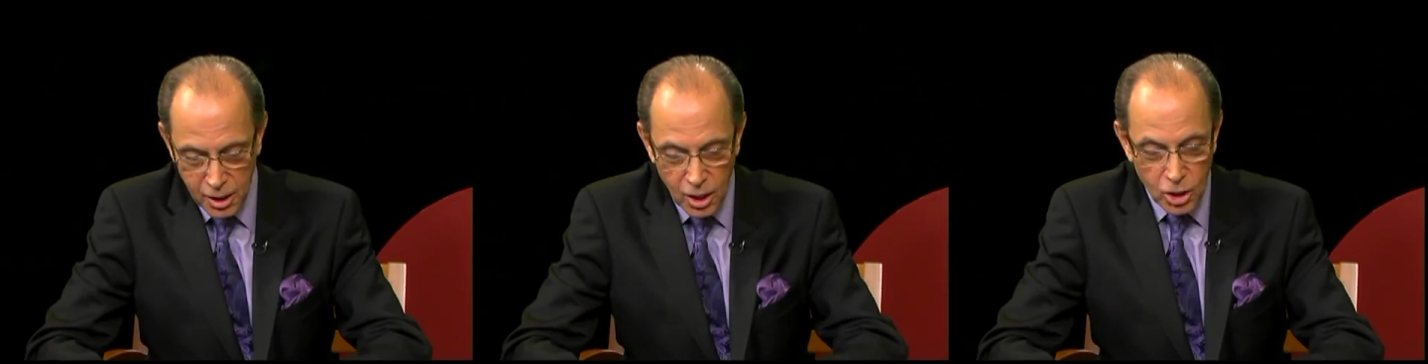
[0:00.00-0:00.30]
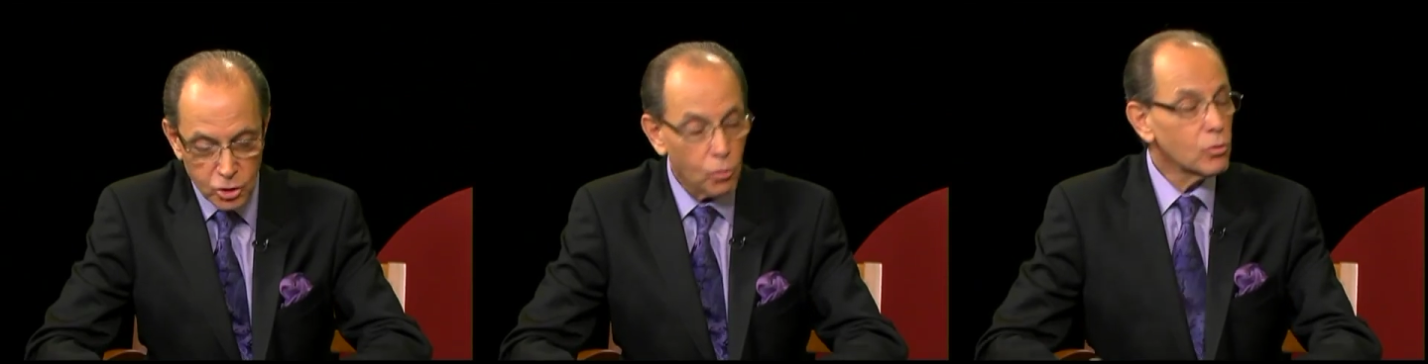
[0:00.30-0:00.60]

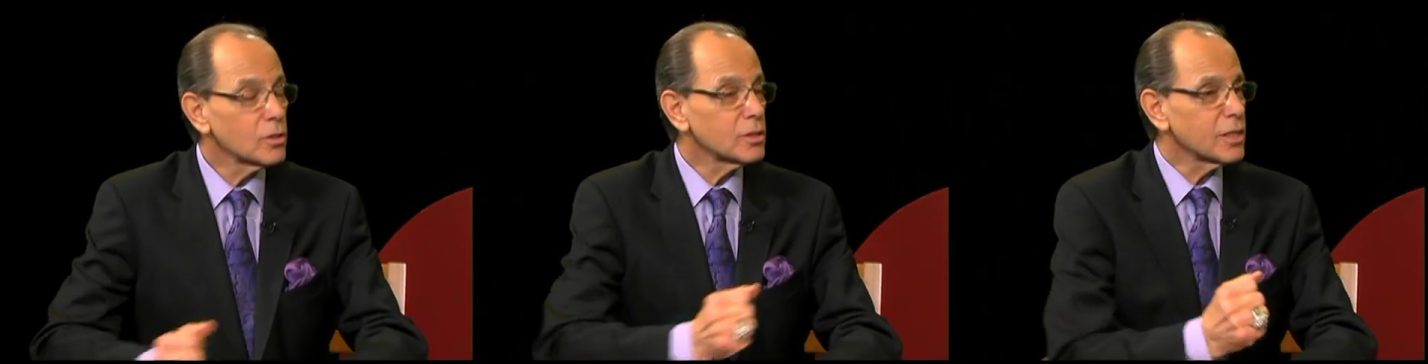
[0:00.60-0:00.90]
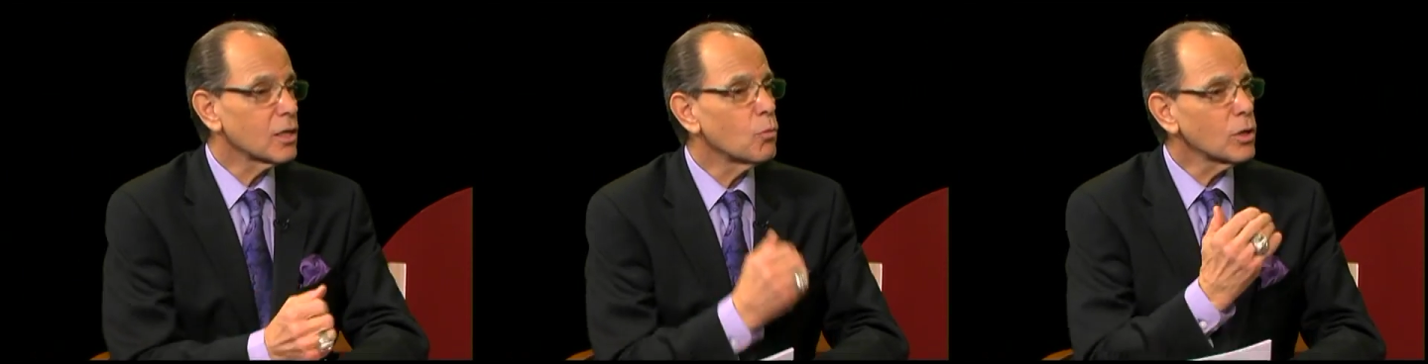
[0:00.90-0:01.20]
So,
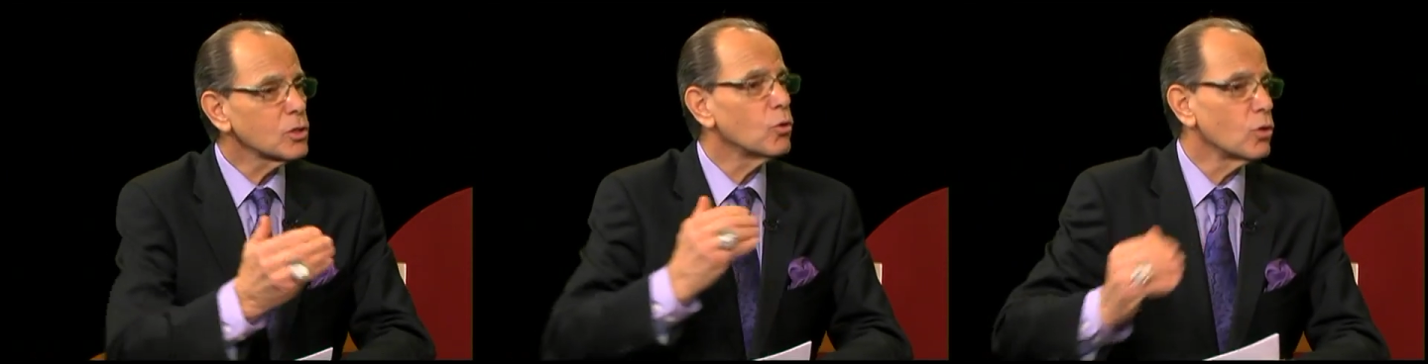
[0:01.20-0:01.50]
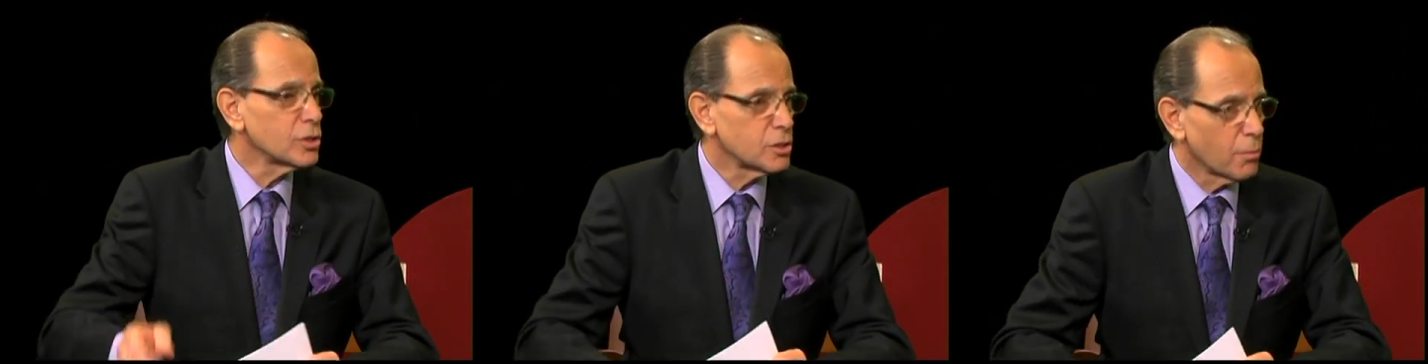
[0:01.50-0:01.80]
Doc, what
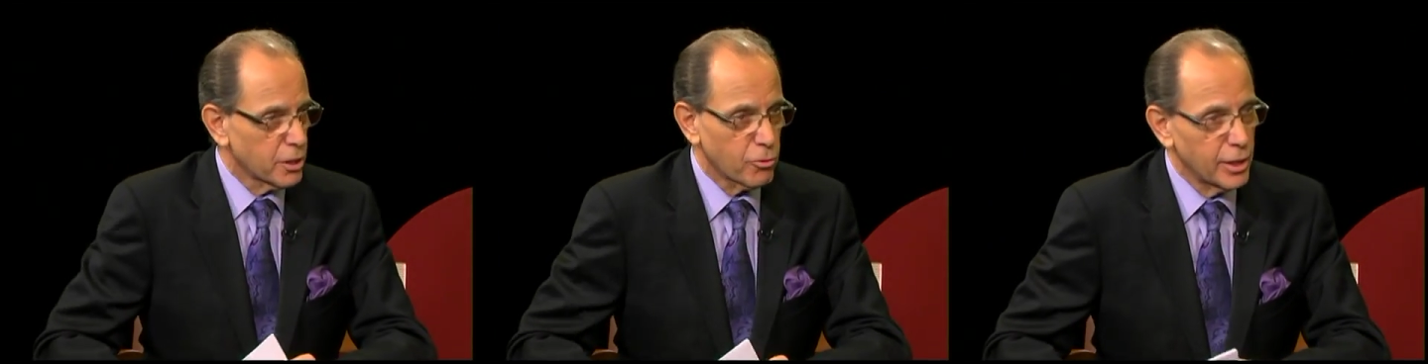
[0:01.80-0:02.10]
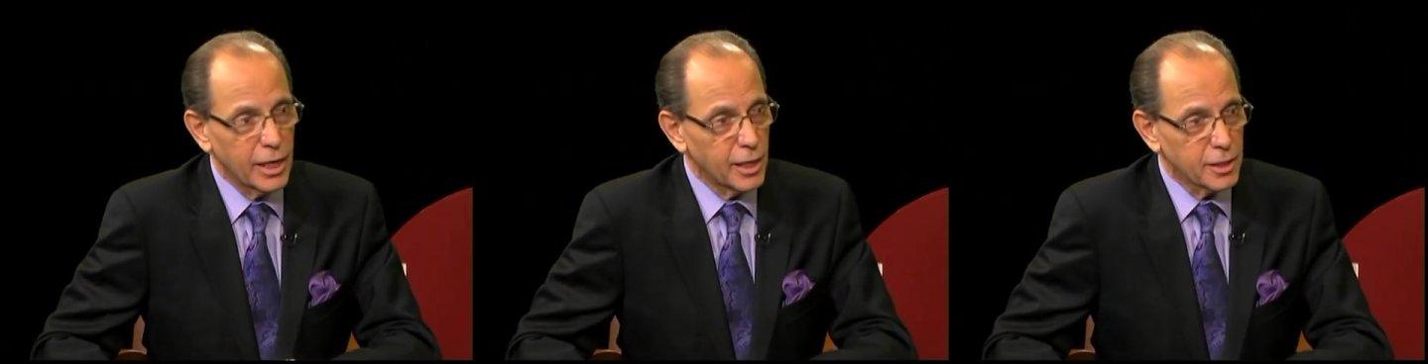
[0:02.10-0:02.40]
causes migraine
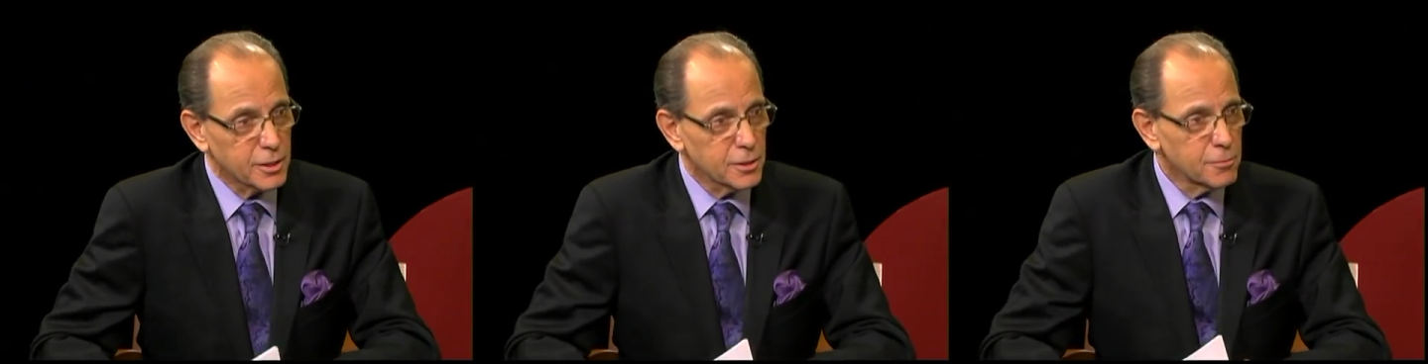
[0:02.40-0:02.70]
headaches?